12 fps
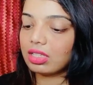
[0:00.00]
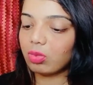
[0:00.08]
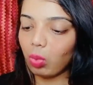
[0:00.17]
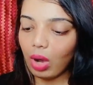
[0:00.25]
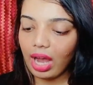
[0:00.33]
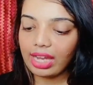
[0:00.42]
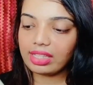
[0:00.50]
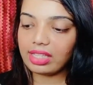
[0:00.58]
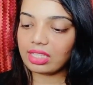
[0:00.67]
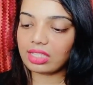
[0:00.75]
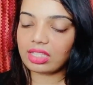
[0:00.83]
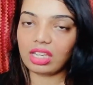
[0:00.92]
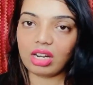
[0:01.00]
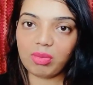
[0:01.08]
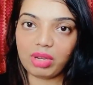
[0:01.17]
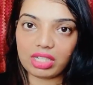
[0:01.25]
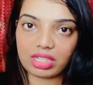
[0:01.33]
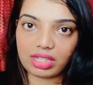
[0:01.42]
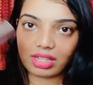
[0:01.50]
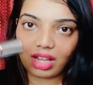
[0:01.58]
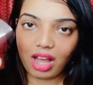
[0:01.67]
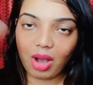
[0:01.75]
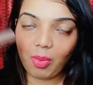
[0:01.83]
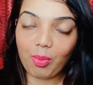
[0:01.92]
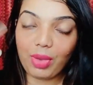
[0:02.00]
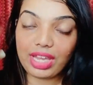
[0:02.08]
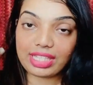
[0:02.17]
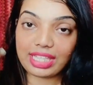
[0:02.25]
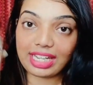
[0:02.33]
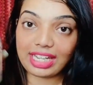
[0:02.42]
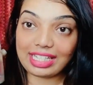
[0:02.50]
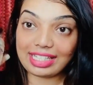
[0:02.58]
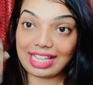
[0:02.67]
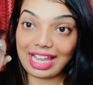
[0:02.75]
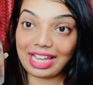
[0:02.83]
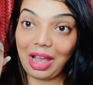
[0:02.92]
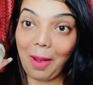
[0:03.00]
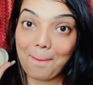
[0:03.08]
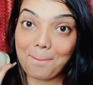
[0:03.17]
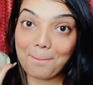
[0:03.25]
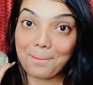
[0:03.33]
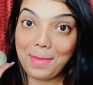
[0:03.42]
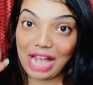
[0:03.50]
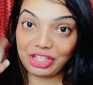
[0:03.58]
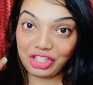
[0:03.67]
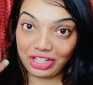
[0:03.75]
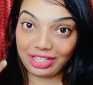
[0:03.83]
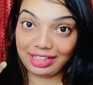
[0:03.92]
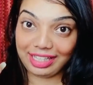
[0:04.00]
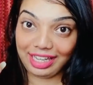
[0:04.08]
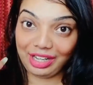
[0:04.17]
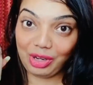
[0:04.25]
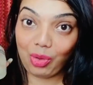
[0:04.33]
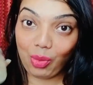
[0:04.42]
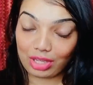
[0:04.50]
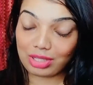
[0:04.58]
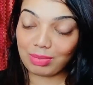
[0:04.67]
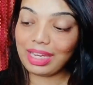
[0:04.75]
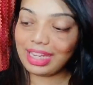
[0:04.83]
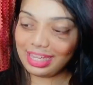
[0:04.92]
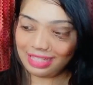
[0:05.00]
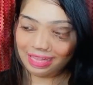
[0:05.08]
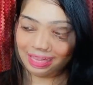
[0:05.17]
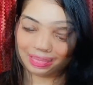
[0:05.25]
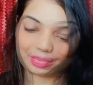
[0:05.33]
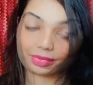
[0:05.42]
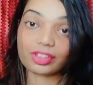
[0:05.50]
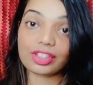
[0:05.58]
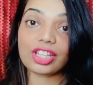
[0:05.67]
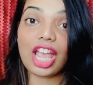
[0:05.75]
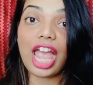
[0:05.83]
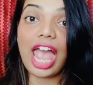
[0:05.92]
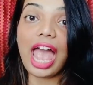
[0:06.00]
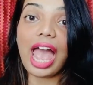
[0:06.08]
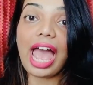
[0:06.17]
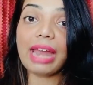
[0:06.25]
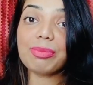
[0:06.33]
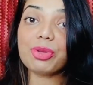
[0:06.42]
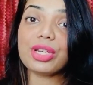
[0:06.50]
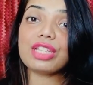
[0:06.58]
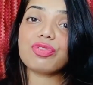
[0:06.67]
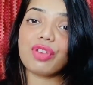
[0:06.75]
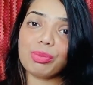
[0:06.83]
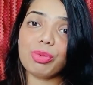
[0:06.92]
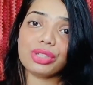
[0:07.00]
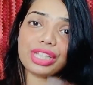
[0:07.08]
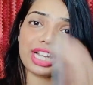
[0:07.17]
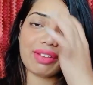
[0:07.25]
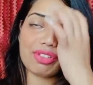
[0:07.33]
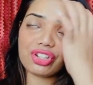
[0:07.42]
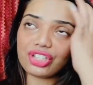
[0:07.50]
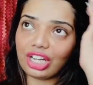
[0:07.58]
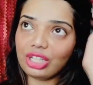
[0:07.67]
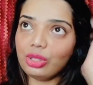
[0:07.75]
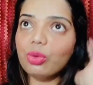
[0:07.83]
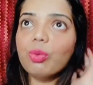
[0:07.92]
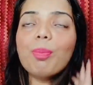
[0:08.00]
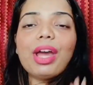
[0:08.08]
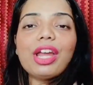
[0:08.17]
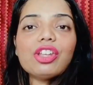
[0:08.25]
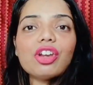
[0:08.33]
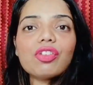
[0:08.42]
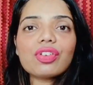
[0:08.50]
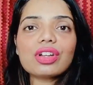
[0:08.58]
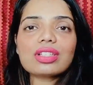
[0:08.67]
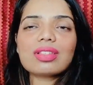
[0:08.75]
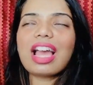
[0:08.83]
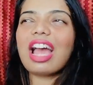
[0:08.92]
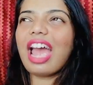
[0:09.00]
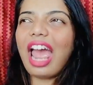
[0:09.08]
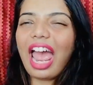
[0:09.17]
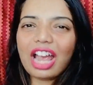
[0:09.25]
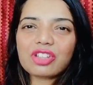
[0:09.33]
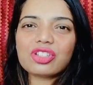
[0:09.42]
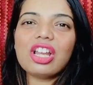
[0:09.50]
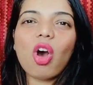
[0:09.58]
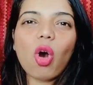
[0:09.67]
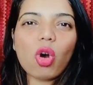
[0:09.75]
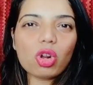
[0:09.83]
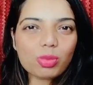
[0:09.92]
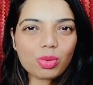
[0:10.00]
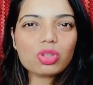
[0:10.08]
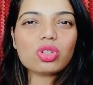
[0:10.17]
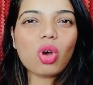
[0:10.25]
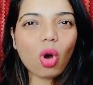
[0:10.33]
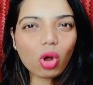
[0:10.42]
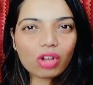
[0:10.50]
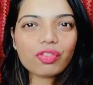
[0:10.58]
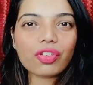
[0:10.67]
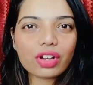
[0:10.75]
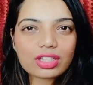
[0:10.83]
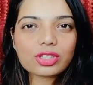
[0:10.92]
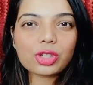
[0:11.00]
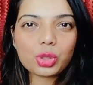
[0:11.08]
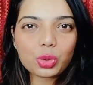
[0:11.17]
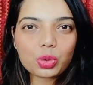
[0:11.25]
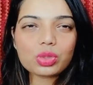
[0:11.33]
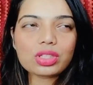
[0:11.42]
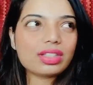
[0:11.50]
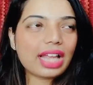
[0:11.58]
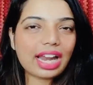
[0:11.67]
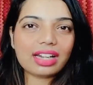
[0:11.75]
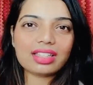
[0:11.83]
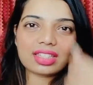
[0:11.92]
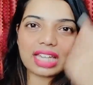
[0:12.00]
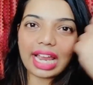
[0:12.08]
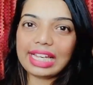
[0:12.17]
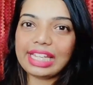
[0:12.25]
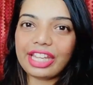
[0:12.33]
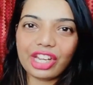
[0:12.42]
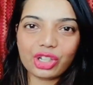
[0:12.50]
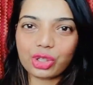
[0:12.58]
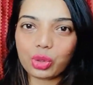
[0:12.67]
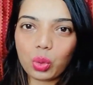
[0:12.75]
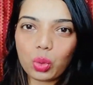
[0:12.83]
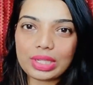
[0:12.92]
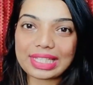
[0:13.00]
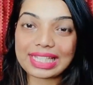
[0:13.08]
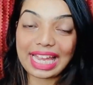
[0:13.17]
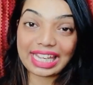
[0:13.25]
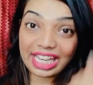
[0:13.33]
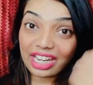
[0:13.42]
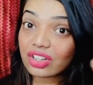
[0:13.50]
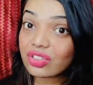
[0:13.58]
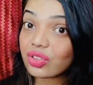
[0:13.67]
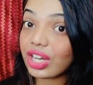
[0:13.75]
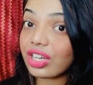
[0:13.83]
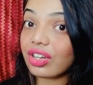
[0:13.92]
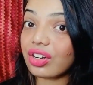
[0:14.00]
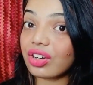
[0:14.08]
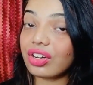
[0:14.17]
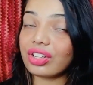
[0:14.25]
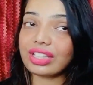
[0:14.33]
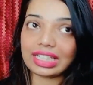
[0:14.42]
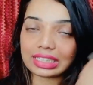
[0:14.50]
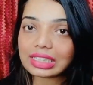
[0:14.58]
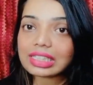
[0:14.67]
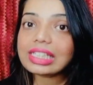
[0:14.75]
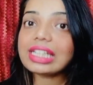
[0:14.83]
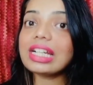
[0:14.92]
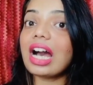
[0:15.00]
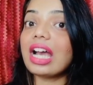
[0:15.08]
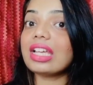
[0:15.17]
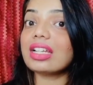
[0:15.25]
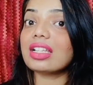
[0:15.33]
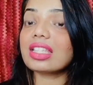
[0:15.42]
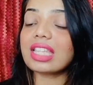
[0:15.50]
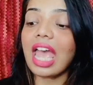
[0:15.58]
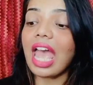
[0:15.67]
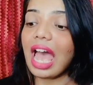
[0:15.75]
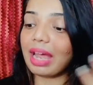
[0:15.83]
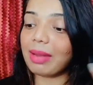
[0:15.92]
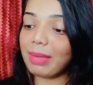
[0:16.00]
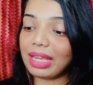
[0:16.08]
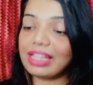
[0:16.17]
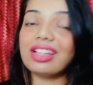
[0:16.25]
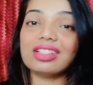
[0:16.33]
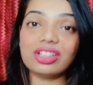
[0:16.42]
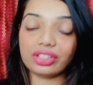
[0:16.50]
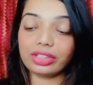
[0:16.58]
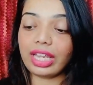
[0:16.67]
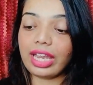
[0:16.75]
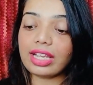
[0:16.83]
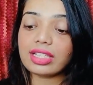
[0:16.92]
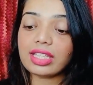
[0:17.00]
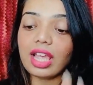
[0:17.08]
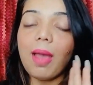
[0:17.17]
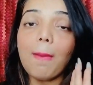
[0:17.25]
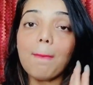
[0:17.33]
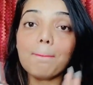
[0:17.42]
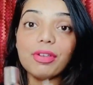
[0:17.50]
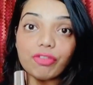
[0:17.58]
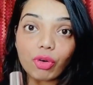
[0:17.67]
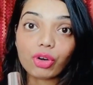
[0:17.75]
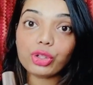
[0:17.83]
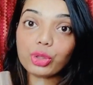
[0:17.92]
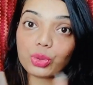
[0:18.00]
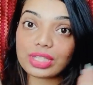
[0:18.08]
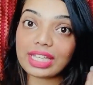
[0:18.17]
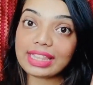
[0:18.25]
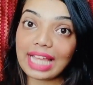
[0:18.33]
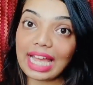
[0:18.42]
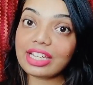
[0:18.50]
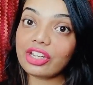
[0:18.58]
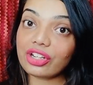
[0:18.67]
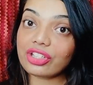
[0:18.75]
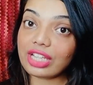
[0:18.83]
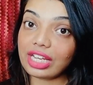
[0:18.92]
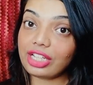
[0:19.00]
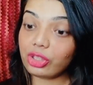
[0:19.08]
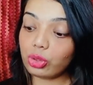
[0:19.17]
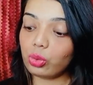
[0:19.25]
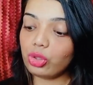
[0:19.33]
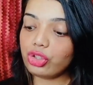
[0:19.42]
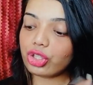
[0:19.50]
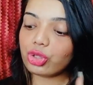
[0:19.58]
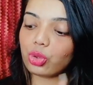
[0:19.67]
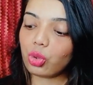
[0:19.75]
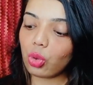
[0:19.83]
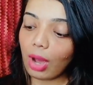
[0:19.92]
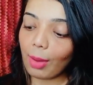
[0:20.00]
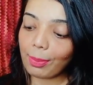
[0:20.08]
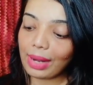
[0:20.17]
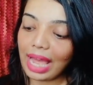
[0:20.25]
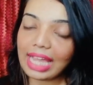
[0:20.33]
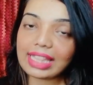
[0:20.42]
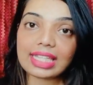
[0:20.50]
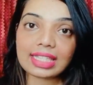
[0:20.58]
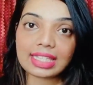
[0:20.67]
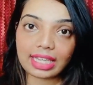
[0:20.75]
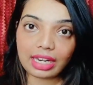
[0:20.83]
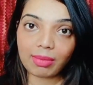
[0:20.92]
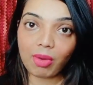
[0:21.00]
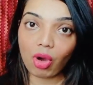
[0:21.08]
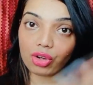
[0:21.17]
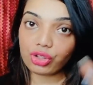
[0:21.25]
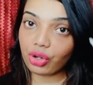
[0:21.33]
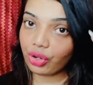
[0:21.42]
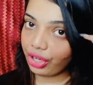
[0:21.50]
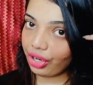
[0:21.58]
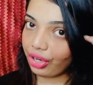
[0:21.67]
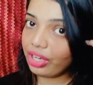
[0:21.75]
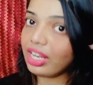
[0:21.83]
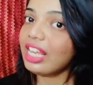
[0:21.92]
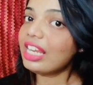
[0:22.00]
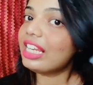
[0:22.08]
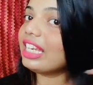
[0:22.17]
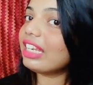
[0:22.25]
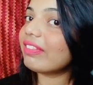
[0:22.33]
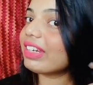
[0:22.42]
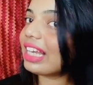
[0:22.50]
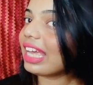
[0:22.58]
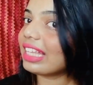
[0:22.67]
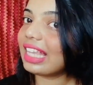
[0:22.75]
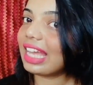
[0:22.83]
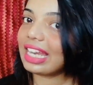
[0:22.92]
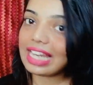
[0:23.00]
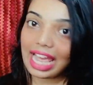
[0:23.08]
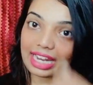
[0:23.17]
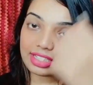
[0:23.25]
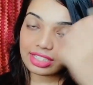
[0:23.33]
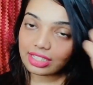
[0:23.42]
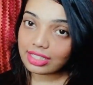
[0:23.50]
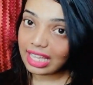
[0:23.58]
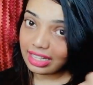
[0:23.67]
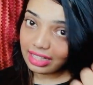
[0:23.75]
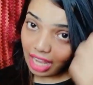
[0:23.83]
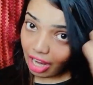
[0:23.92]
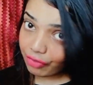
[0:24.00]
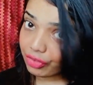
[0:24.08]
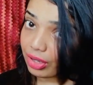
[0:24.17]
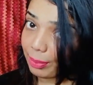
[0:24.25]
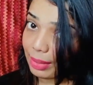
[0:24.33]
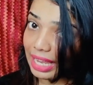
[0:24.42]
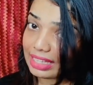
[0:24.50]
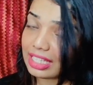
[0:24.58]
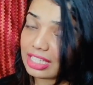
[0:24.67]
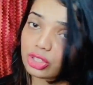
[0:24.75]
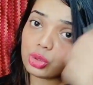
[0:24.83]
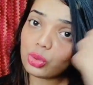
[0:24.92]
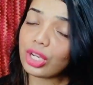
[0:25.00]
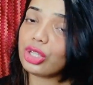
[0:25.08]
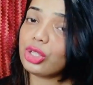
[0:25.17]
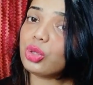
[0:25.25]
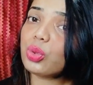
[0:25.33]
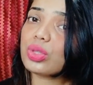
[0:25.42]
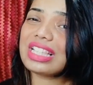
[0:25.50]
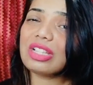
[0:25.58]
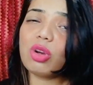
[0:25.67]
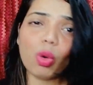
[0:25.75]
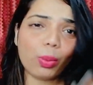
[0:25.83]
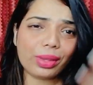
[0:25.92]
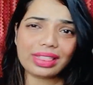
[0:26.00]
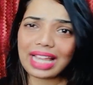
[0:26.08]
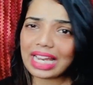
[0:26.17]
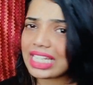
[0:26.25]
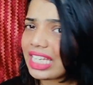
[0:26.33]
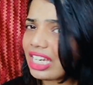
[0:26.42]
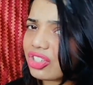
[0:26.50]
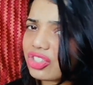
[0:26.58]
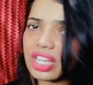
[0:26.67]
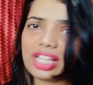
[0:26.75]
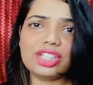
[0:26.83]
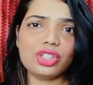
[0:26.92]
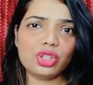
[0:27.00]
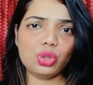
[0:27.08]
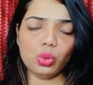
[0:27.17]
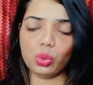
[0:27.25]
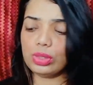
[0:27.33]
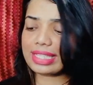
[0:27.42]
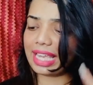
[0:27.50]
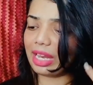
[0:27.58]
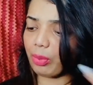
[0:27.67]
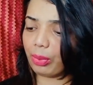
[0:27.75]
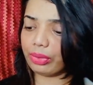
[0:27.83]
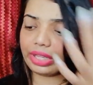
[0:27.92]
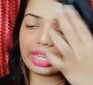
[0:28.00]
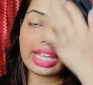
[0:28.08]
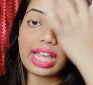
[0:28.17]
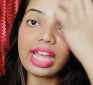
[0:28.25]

why this serum is amazing. It is like a magical thing. Trust me, it is. And beauties, one more thing I want to tell you. Many of us, actually almost all of us, use that styling hair tools like hair straightener, then curling irons and many other things. Before using that hair styling tool, just apply this serum on your hair, leave it like that and just then after applying this you can go with that hair styling tools and everything.